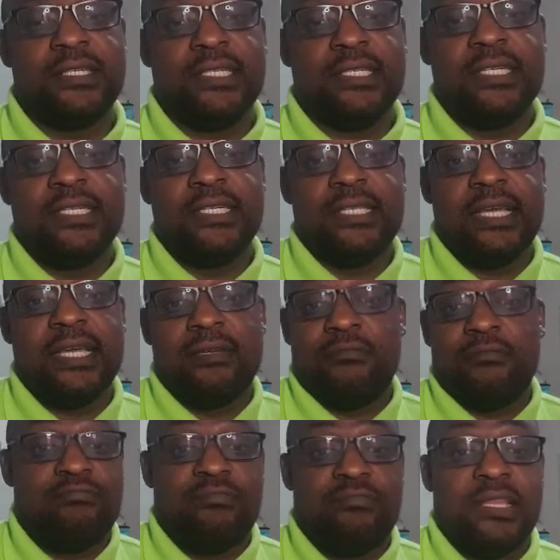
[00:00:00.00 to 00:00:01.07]
since they
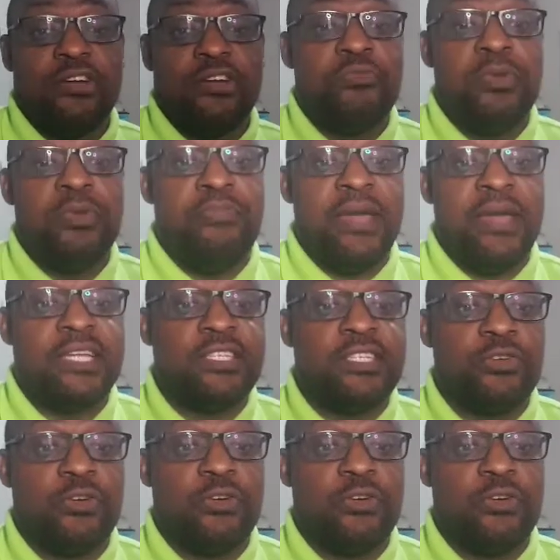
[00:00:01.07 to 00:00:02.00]
will be based